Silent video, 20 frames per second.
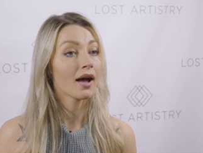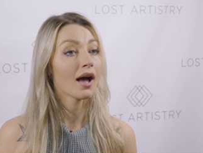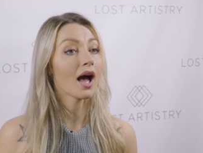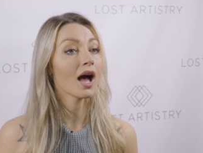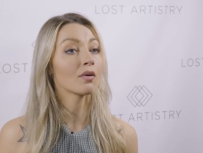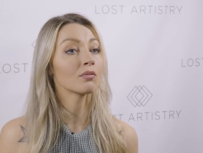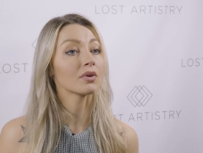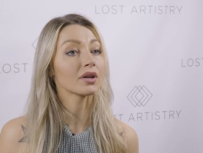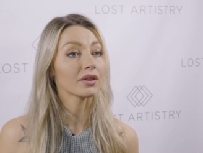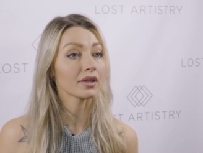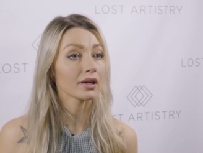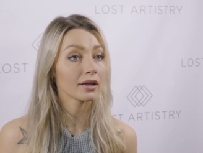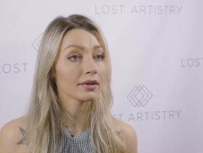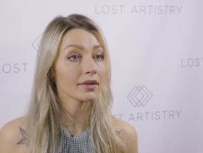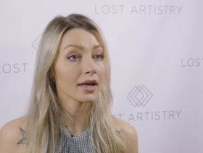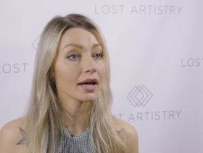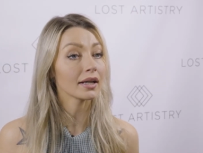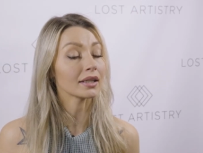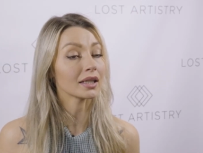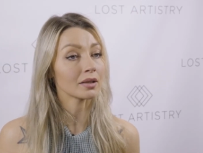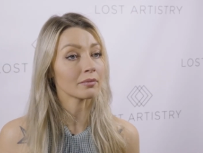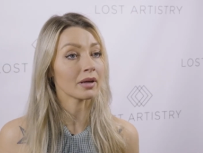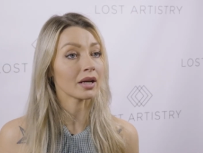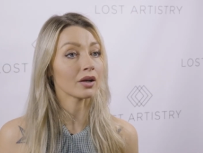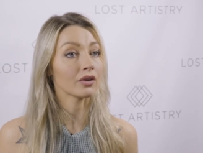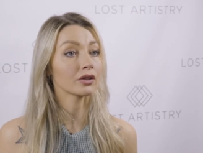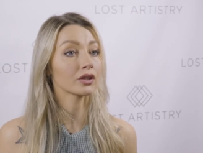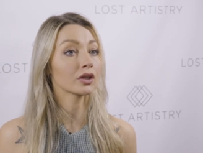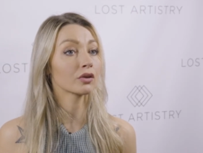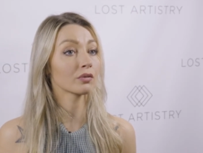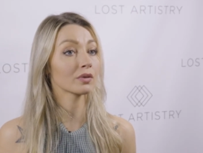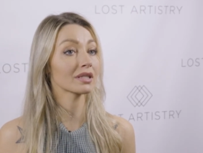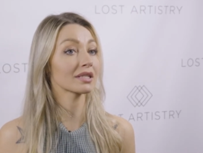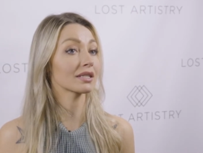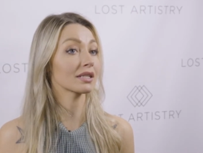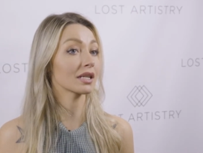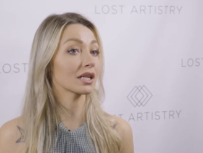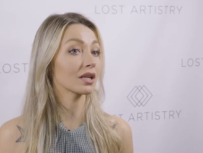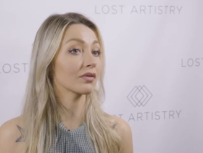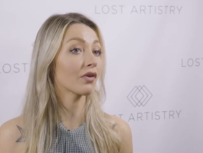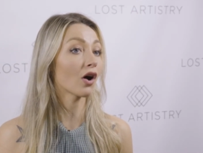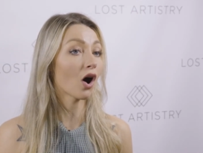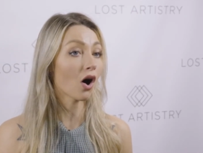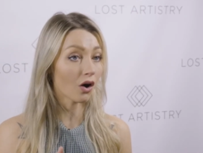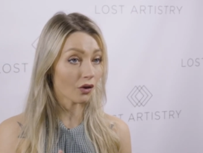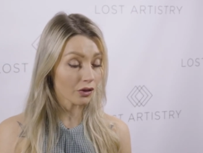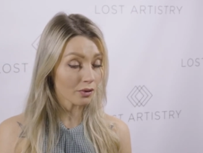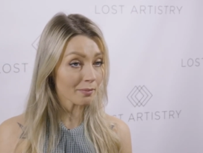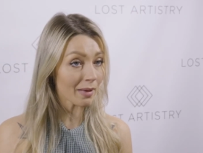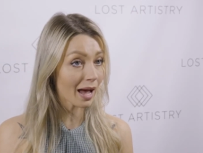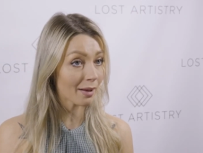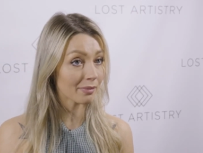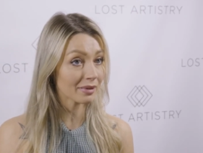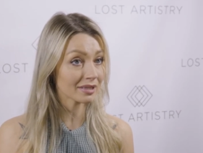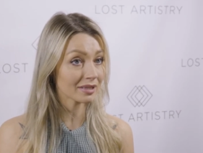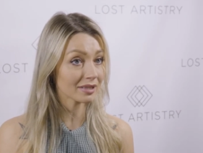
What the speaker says: And within that email, you'll receive all the mapping